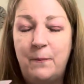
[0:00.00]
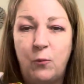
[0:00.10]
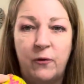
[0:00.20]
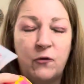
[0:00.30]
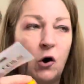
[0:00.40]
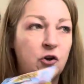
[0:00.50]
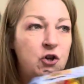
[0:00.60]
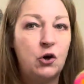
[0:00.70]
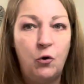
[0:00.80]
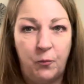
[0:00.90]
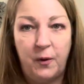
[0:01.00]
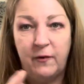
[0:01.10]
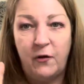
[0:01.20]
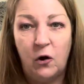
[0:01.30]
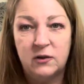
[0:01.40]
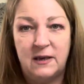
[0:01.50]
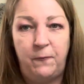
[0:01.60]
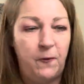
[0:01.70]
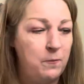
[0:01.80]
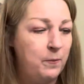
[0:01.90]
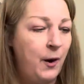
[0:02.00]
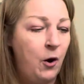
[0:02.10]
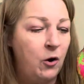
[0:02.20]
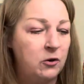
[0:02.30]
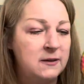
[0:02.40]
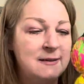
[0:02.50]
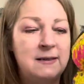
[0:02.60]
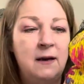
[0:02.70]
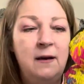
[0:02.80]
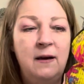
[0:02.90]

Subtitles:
We've got a tub of all different balls